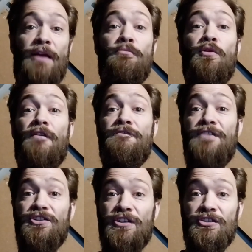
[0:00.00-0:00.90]
and more
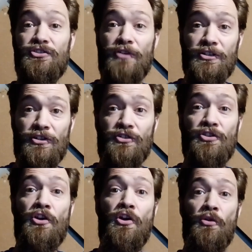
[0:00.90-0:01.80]
efficient
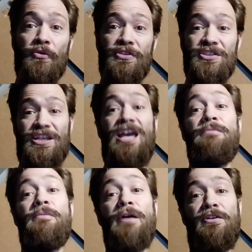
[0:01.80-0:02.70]
structures with the
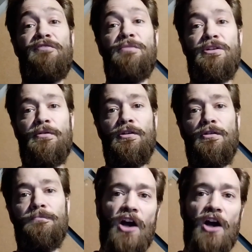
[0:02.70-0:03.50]
same amount of material.